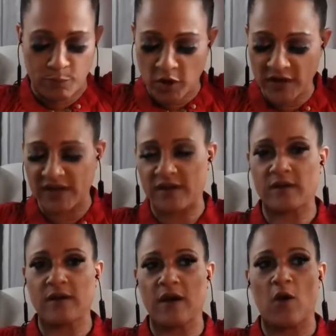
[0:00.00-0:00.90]
put it
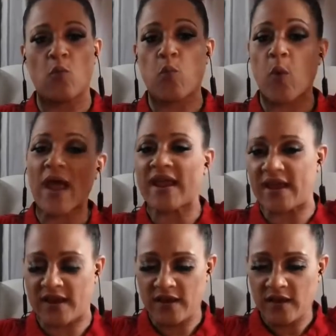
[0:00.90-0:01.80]

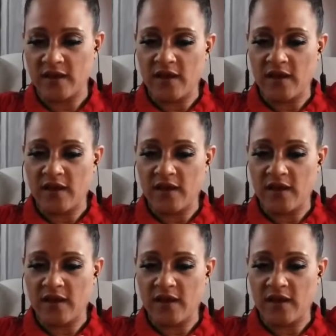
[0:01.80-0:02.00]
away